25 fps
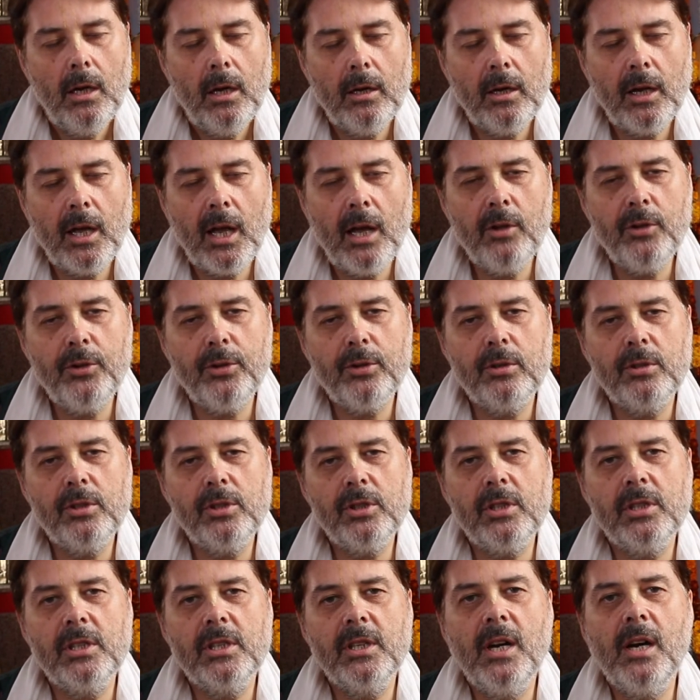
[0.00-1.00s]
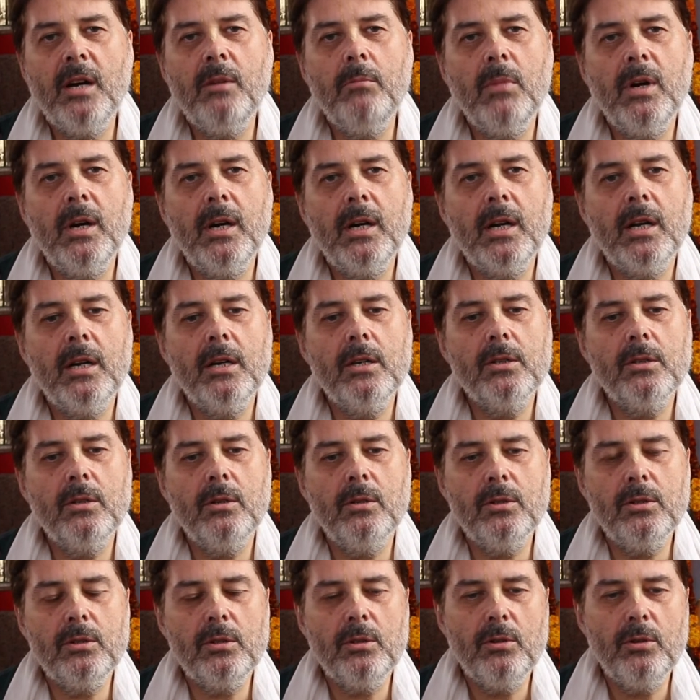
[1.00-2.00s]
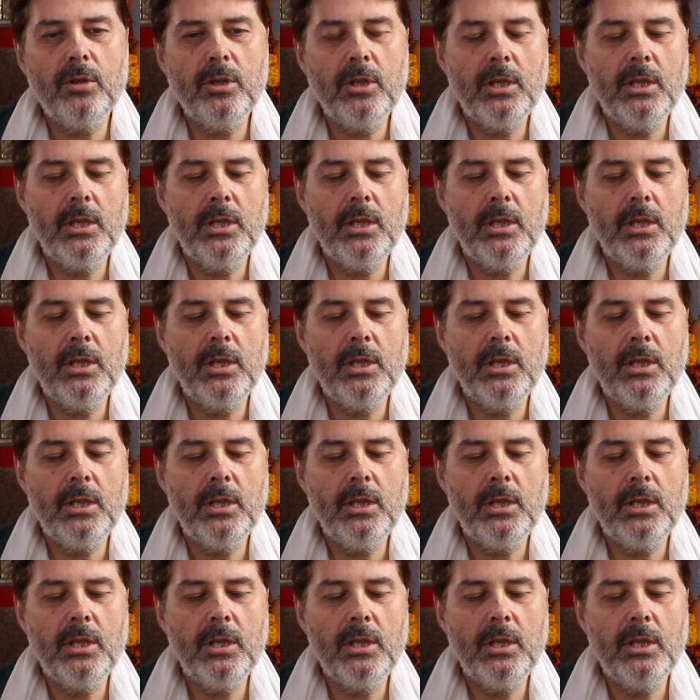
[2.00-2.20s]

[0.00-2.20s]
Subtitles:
encountered Sridhar Maharaj also.